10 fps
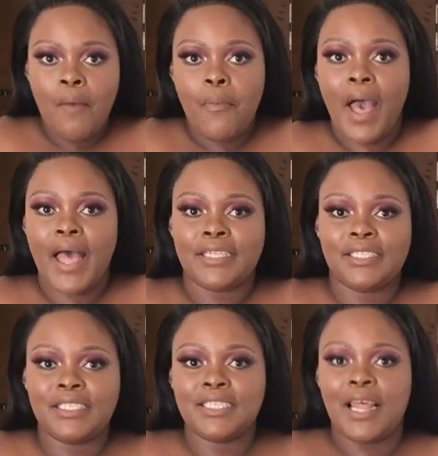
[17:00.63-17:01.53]
But
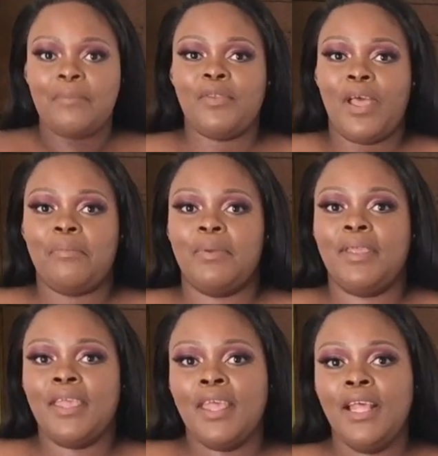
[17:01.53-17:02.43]
I'm so
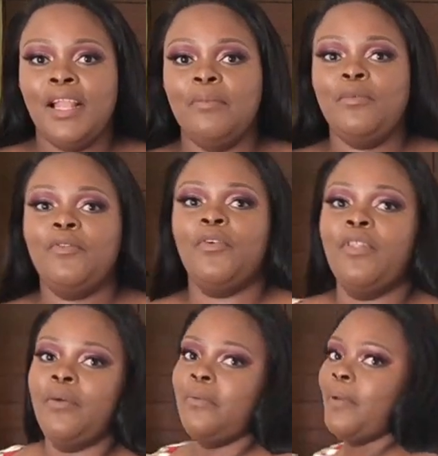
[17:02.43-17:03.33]
happy. Let me move all
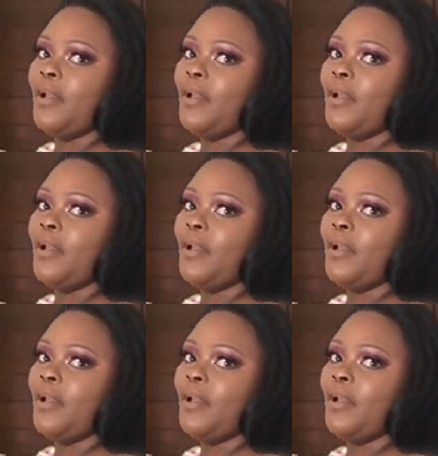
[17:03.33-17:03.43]
the way